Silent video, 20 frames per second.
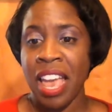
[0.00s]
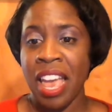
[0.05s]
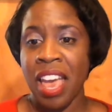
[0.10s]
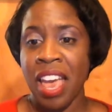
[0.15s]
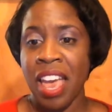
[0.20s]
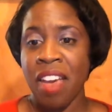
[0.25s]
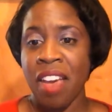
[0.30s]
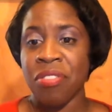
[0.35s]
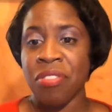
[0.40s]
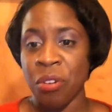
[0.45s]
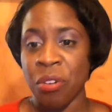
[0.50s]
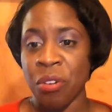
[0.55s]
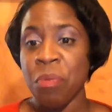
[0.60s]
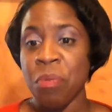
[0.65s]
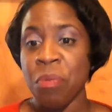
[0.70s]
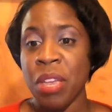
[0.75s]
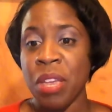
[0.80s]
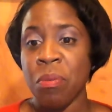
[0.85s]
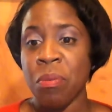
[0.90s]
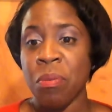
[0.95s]
to have
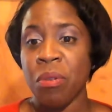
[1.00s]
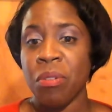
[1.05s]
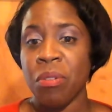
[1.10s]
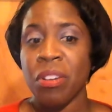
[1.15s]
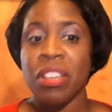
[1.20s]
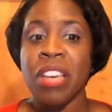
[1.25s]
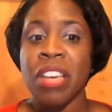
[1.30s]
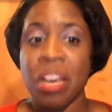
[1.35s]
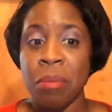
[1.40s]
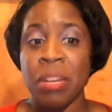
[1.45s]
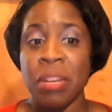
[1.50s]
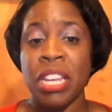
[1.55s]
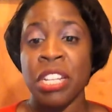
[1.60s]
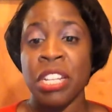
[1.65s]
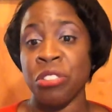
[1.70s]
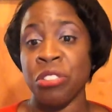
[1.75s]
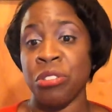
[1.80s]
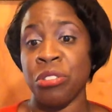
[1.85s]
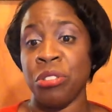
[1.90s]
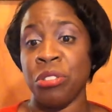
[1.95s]
30 people come
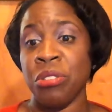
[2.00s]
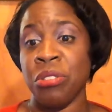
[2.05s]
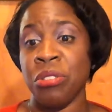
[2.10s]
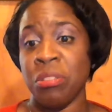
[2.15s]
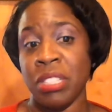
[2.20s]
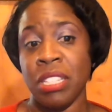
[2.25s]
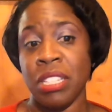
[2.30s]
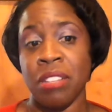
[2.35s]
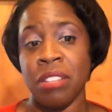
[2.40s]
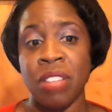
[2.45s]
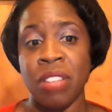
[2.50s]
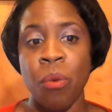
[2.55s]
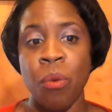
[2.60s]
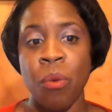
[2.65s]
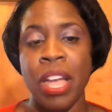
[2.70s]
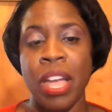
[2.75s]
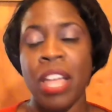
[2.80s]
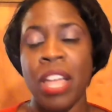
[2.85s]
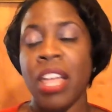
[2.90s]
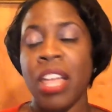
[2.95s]
and introduce themselves
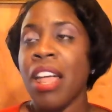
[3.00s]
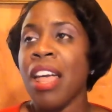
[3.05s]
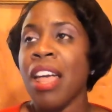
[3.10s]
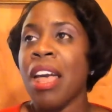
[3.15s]
that way?